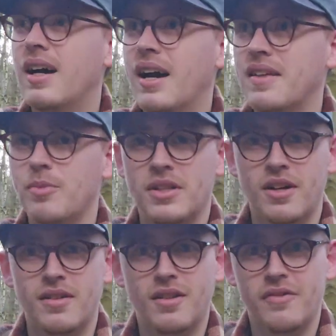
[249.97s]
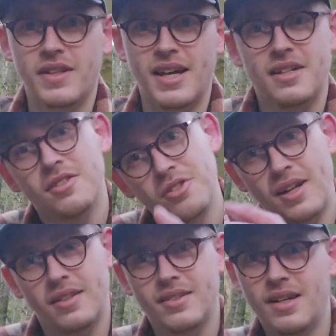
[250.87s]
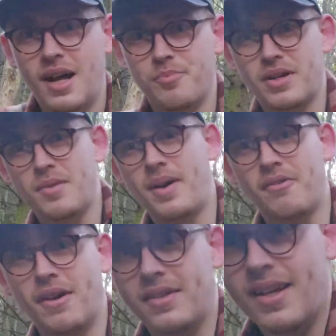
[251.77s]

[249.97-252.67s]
think we're done over there, so I'll bring you back round.